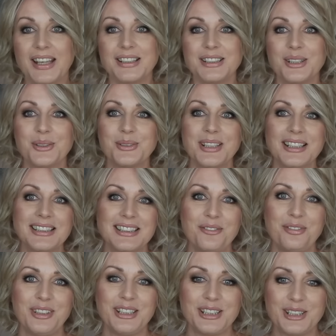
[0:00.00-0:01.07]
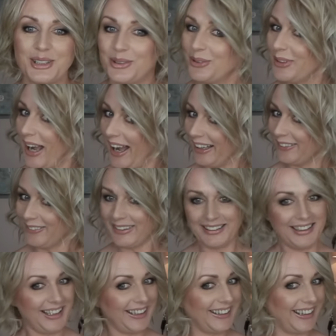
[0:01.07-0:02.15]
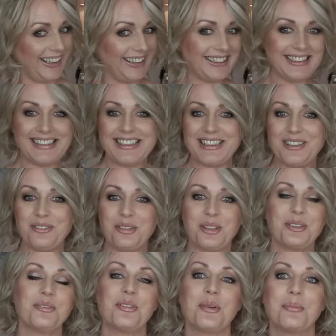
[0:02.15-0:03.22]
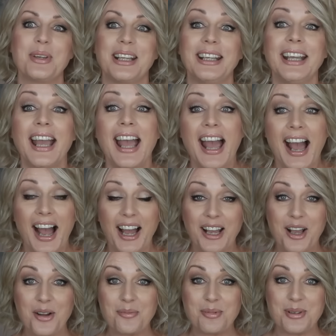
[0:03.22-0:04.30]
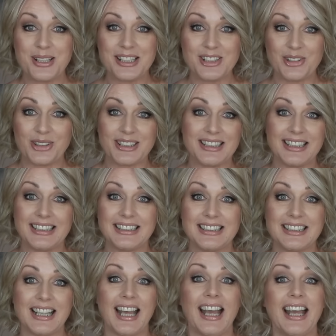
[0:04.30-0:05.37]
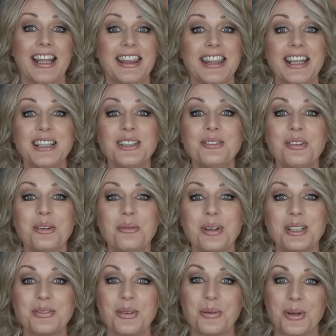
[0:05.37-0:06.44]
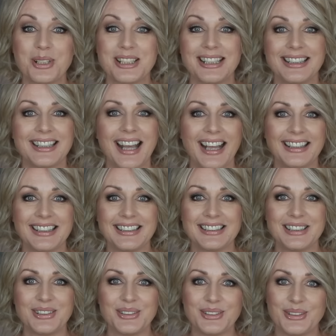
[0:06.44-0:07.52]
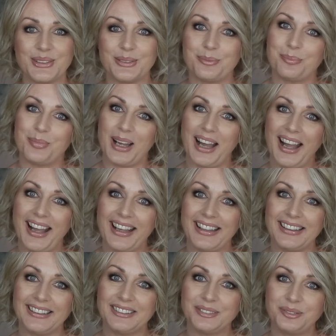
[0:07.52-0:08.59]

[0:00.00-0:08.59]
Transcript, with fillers: So that's the finished look. I quite like it. It's different for me. I hope you enjoyed it. Uh, thank you very much for watching and I see you soon. Bye.